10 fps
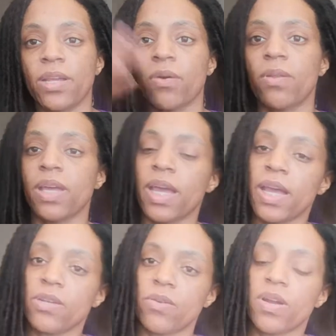to go to the
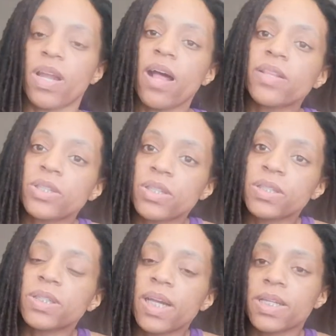
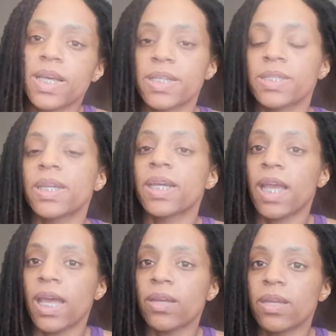endocrinologist to get tested
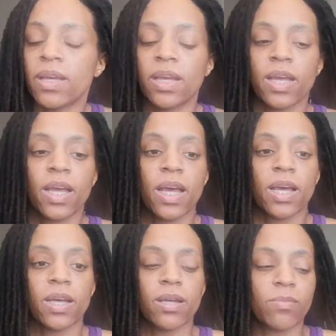again
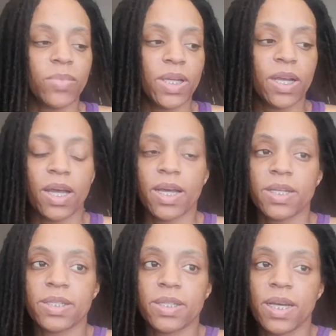
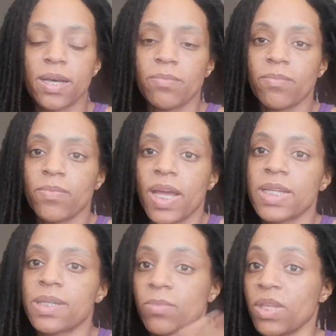because um,
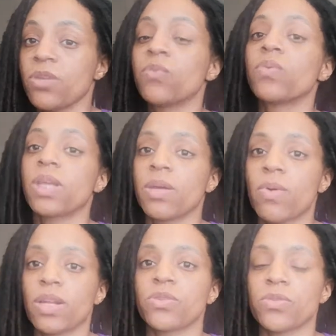that's something you really
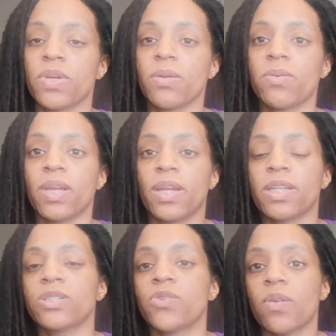want to treat, and
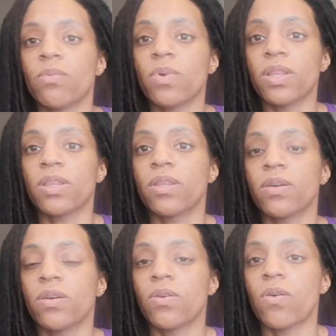it's treated with
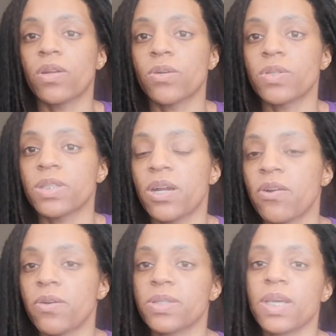
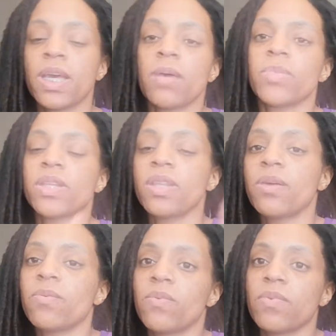corticosteroids. The
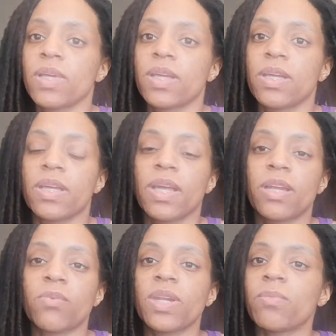thing, and
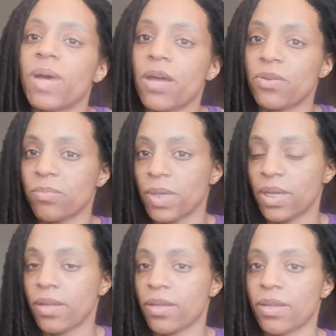it really bothered
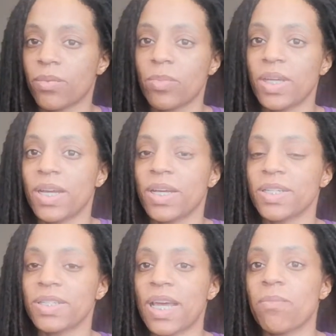me
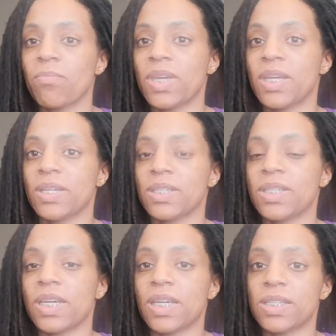because that means
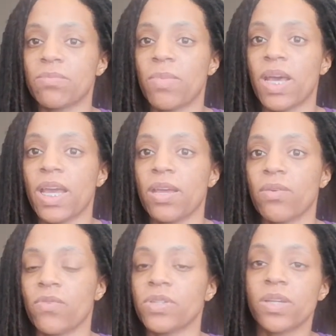that my
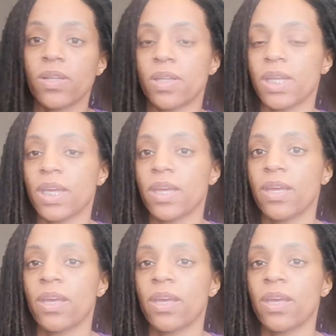fertility